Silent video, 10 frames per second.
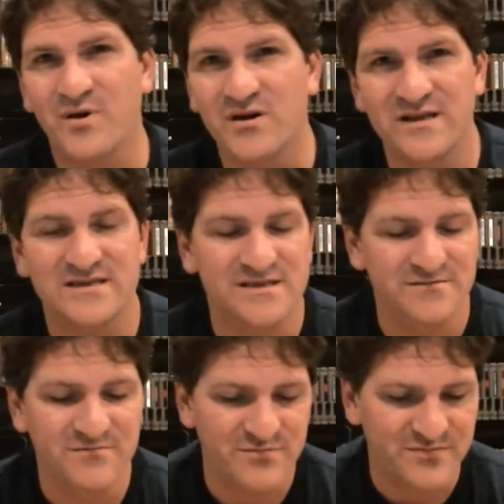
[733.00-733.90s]
booklets
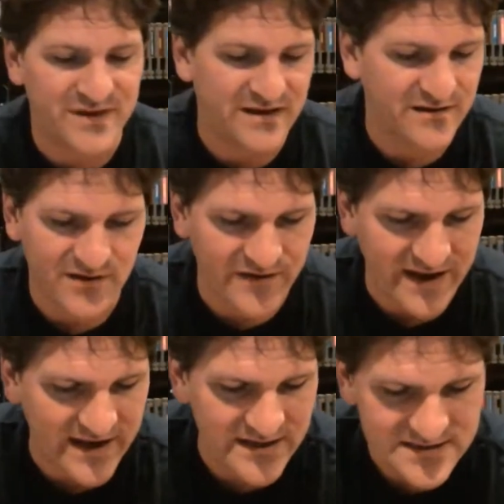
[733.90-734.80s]
and all
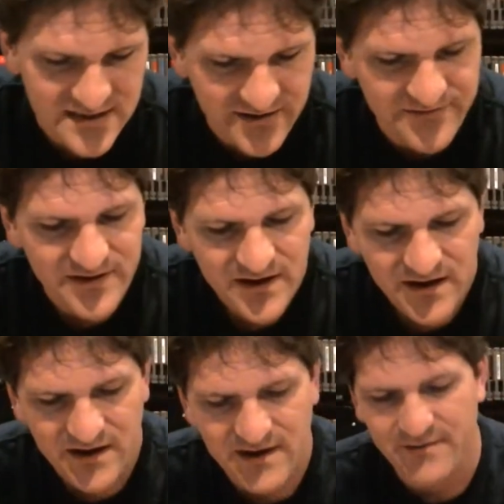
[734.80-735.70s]
that kind of stuff.
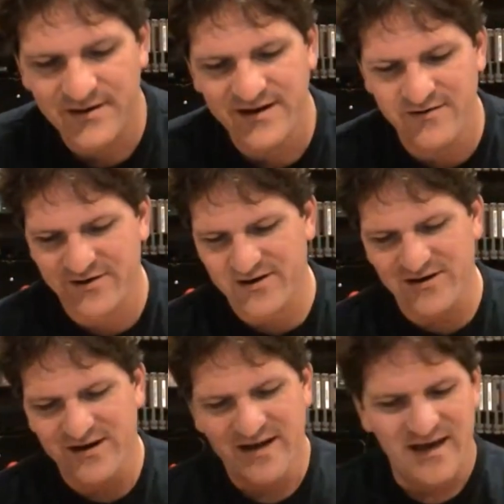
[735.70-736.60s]
Here we
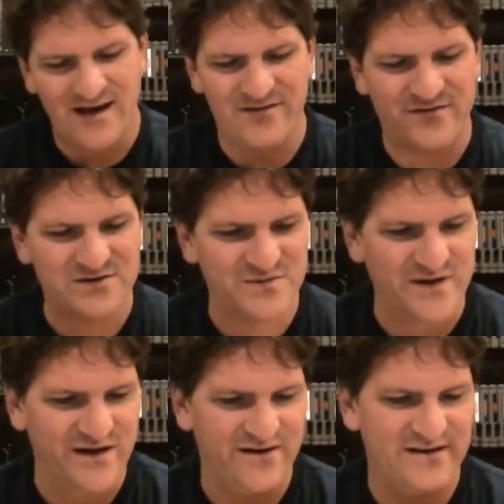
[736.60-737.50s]
go. The first
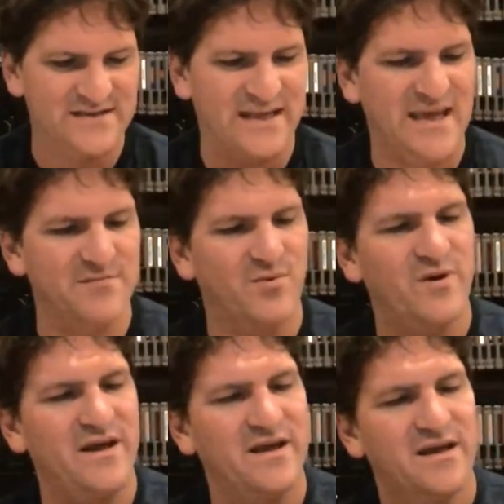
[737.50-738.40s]
one here is the Game
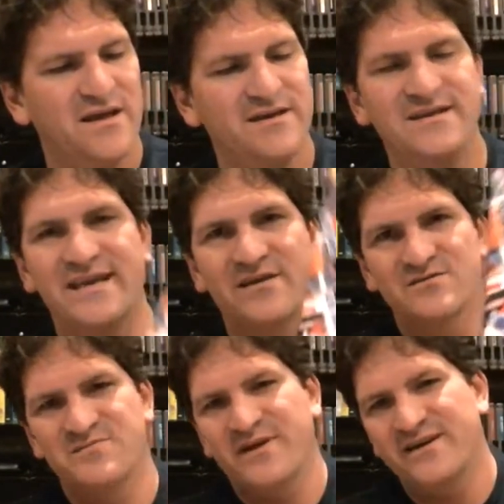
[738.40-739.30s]
Boy
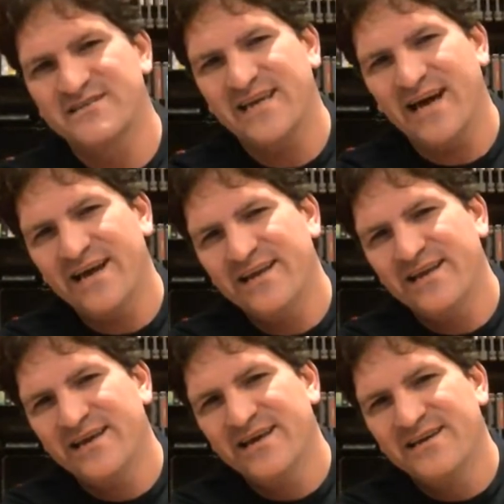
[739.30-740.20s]
Nintendo's Player's Guide.
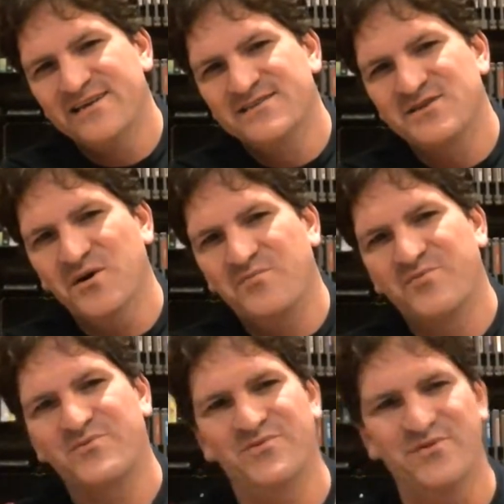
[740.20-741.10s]
So
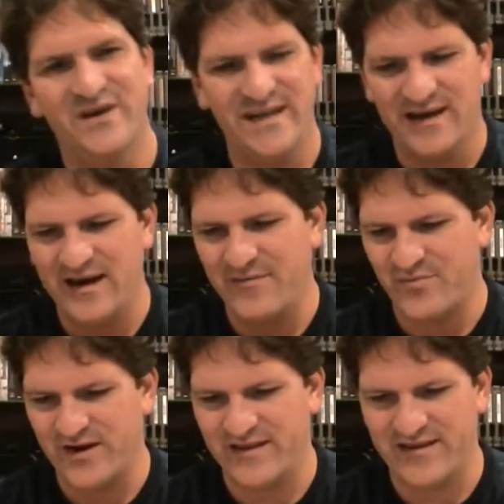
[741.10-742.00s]
pretty hype
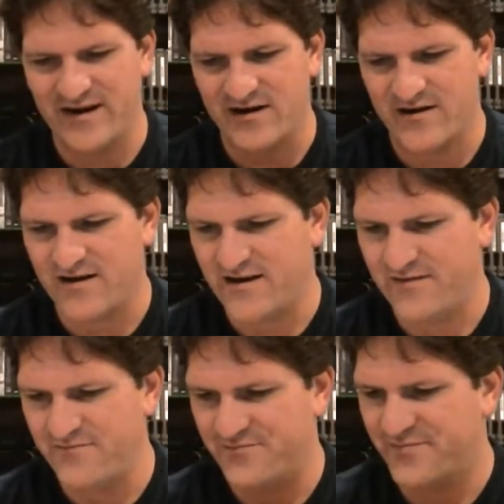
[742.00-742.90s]
right there.
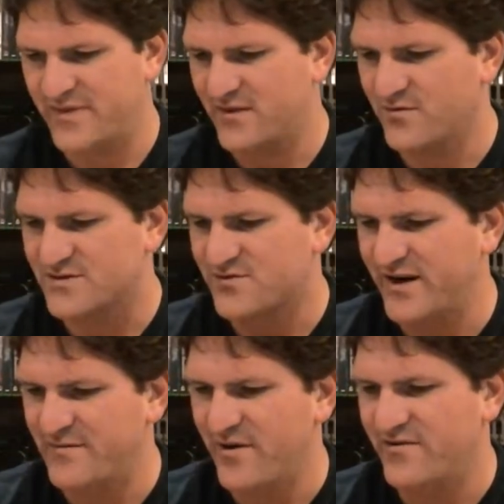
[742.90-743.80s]
What's
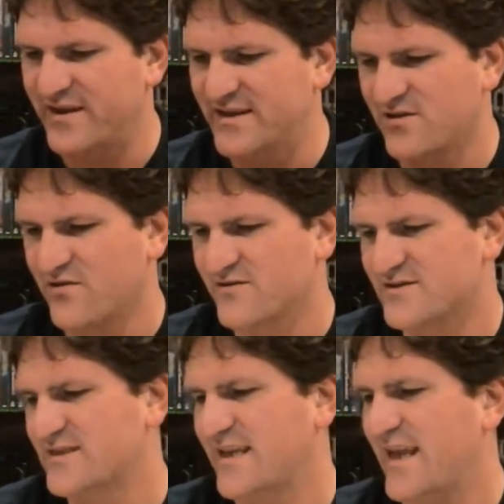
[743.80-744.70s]
great about these, although this
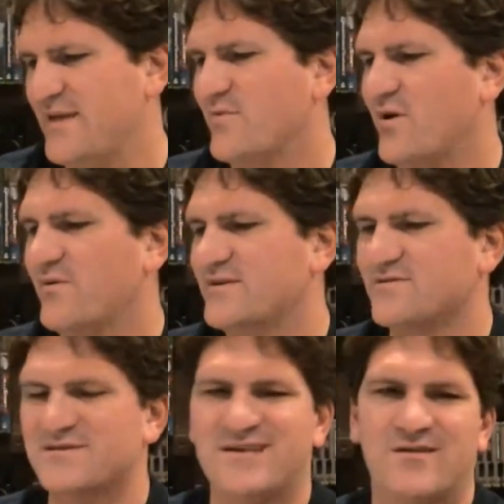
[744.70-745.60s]
is the Game Boy one,
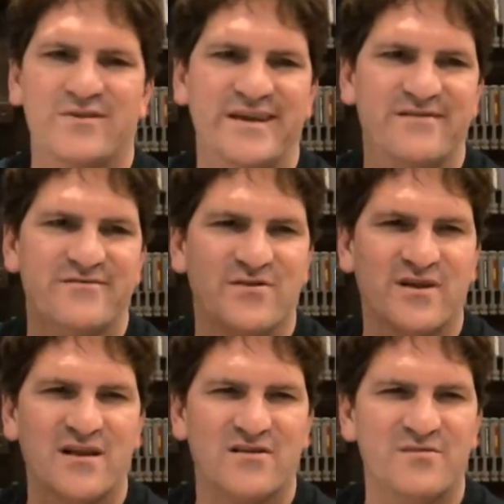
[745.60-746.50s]
so it's not really in full
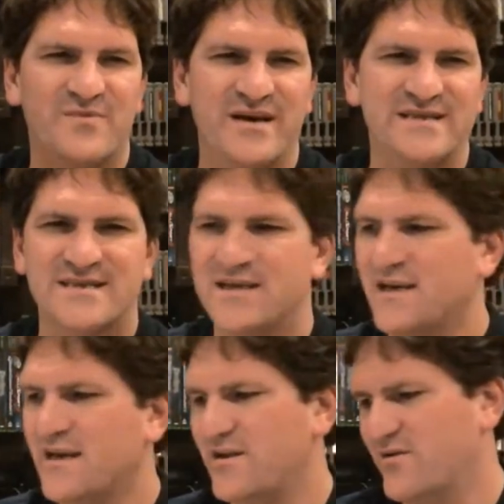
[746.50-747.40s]
color, but
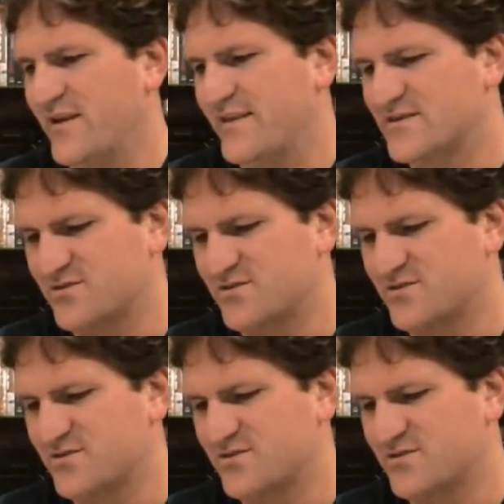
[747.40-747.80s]
you know, like the